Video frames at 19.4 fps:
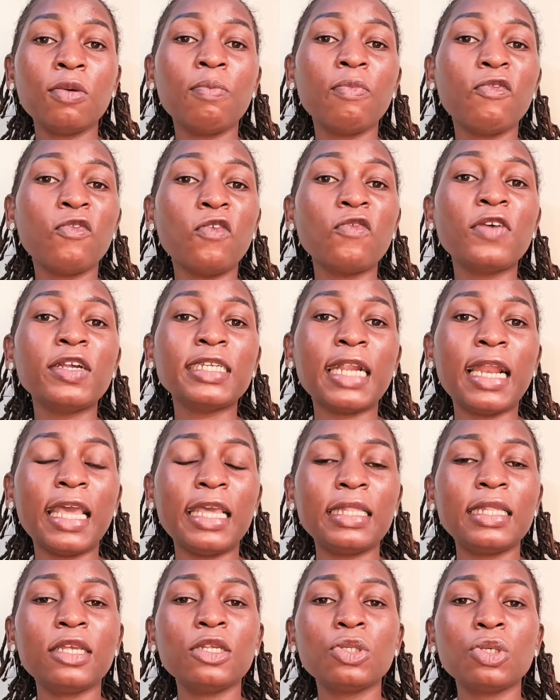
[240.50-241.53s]
tube for
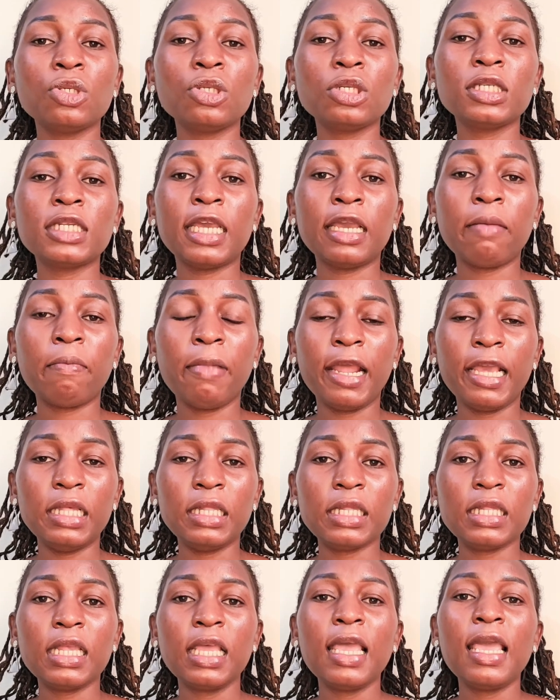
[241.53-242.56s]
fertilization to take
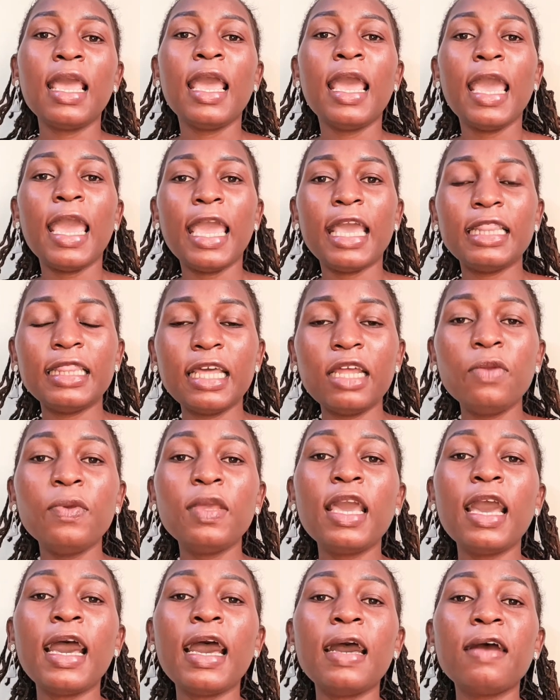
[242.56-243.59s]
place. And then
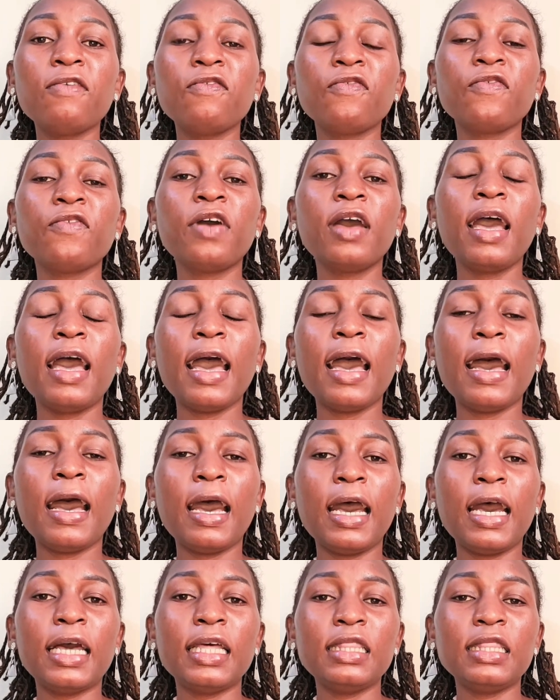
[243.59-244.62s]
we have
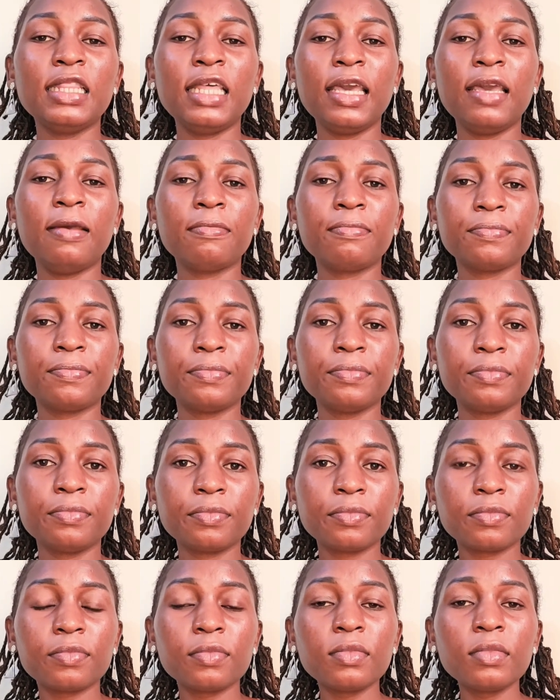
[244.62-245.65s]
the
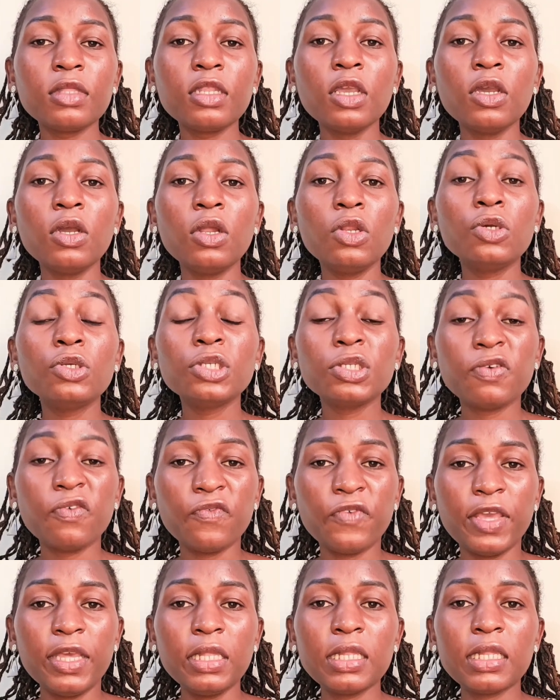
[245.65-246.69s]
luteal
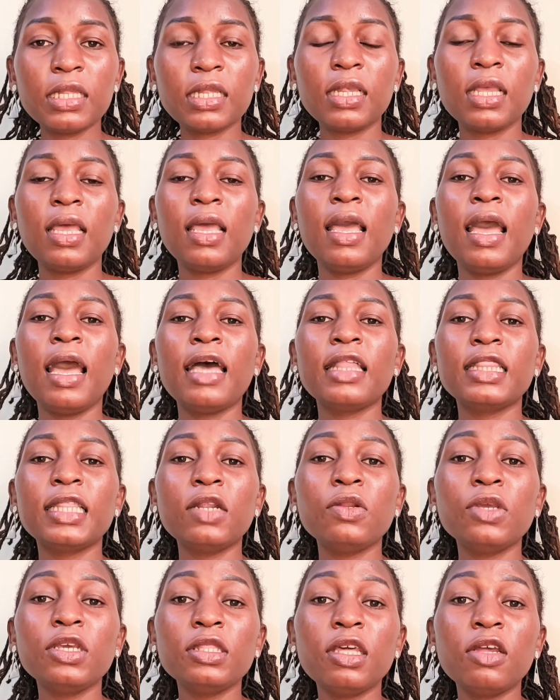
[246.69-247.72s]
phase.
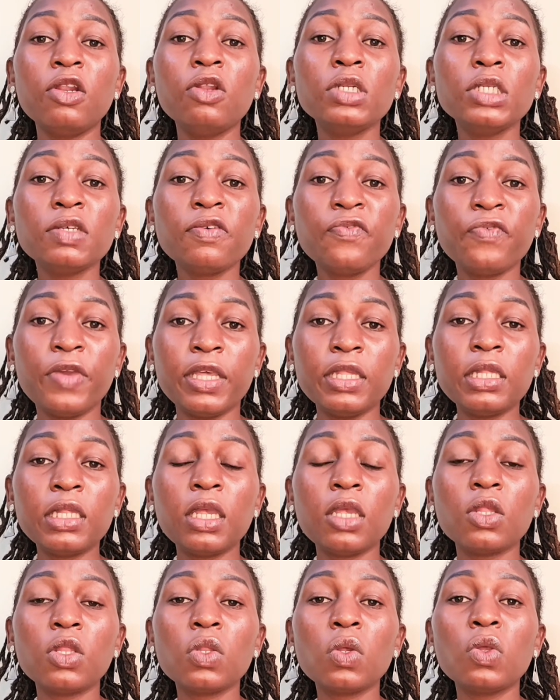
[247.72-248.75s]
In the luteal
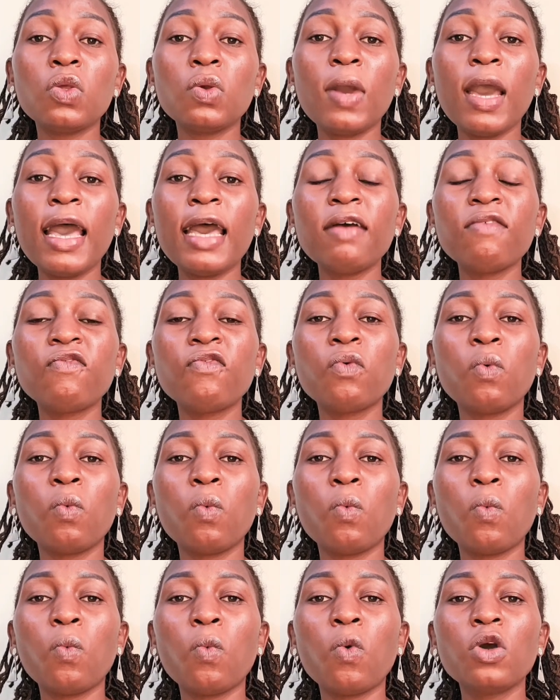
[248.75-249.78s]
phase, so you have
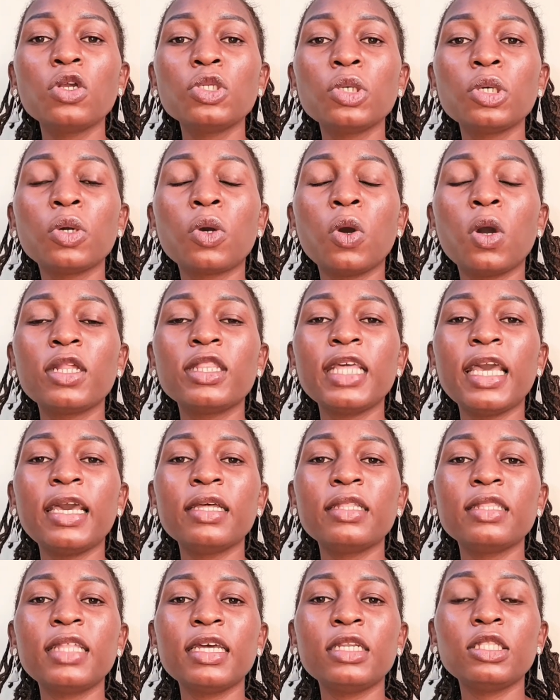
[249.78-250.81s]
what we call
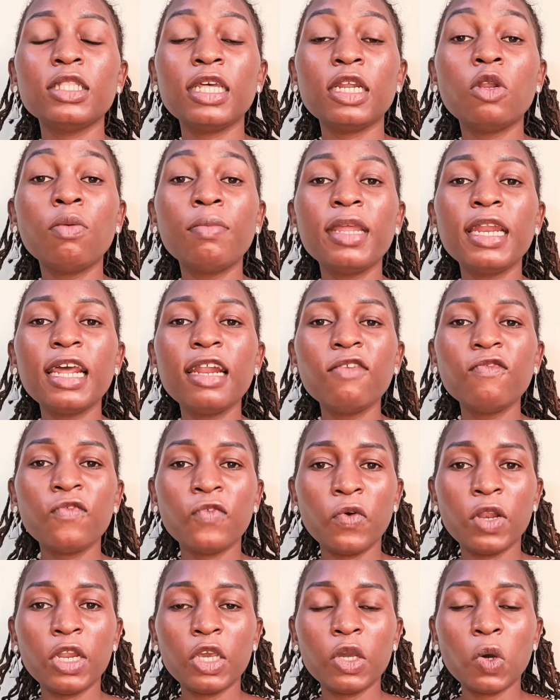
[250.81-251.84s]
the dominant
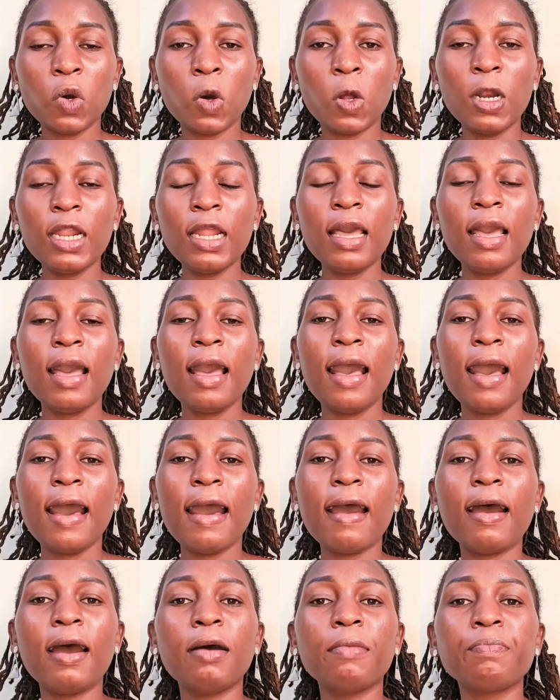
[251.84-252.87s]
follicle
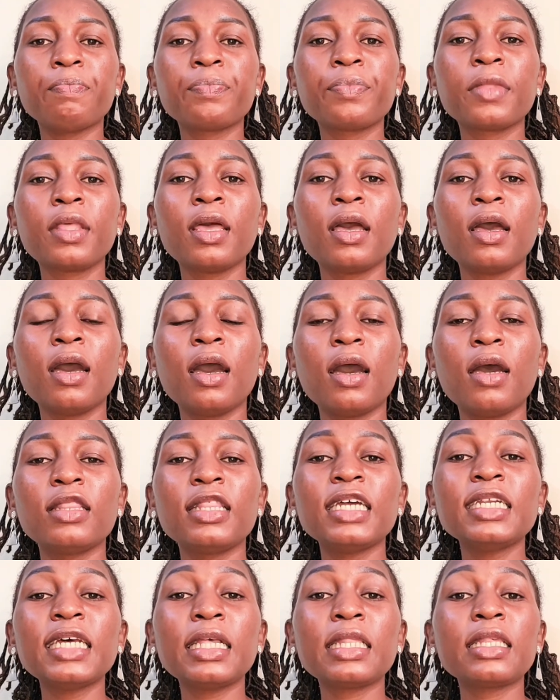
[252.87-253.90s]

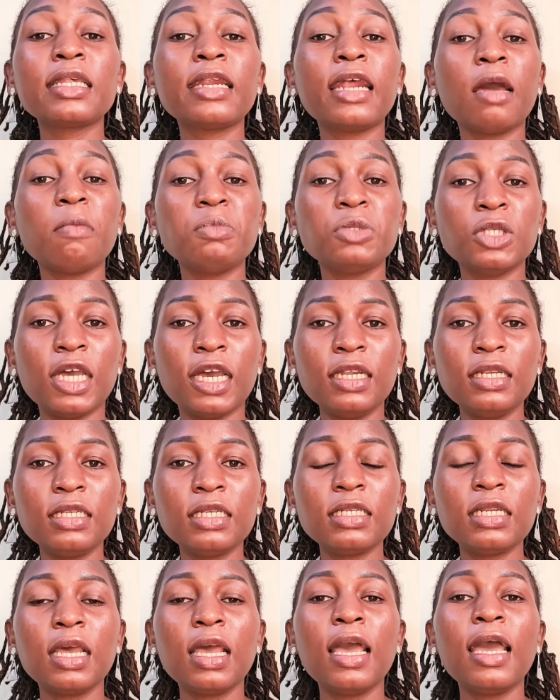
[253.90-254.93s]
that has
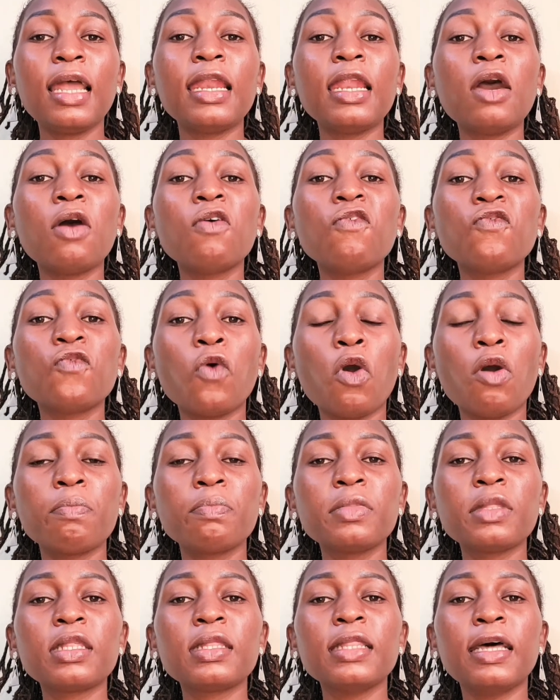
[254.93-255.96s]
ruptured now
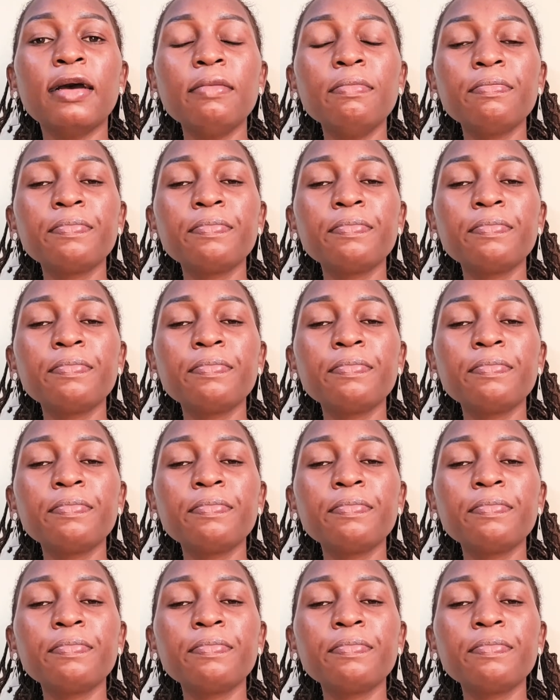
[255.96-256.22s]
forms